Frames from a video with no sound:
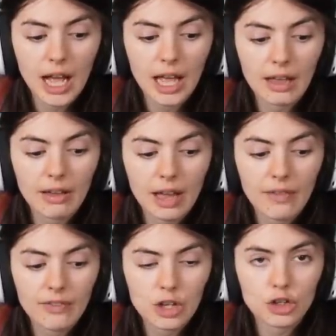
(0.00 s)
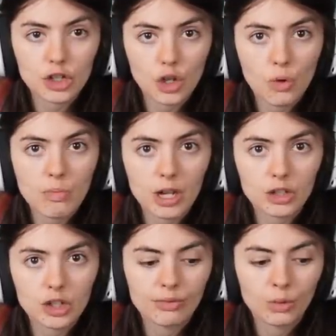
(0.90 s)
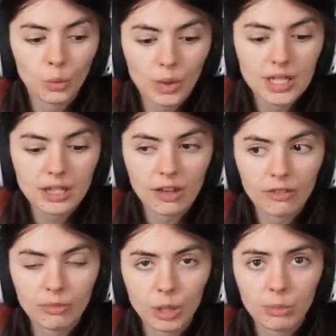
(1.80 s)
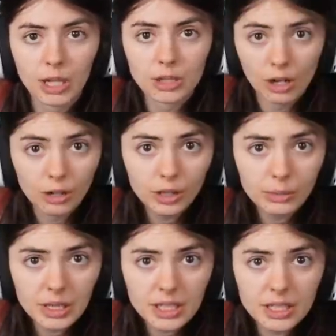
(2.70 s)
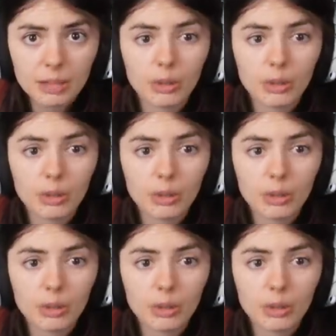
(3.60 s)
I fear so much the risk of putting my daughter at risk,